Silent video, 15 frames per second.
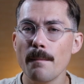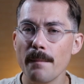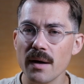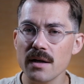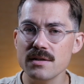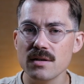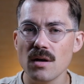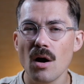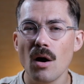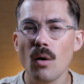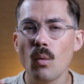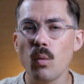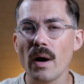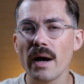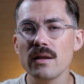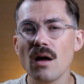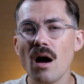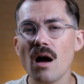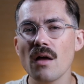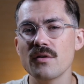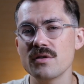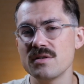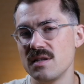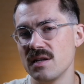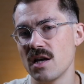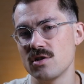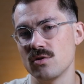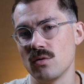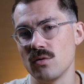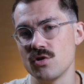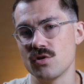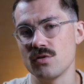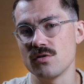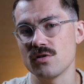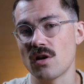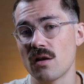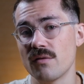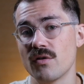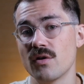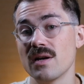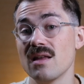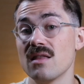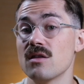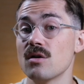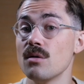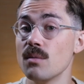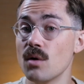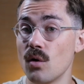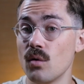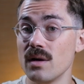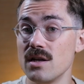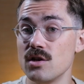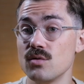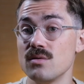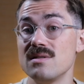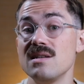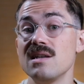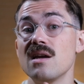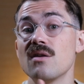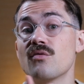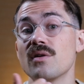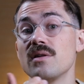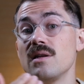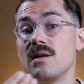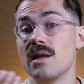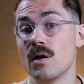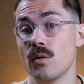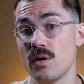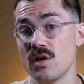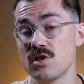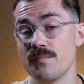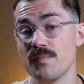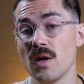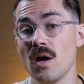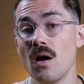But while other ZK solutions convert Ethereum code into ZK-friendly language,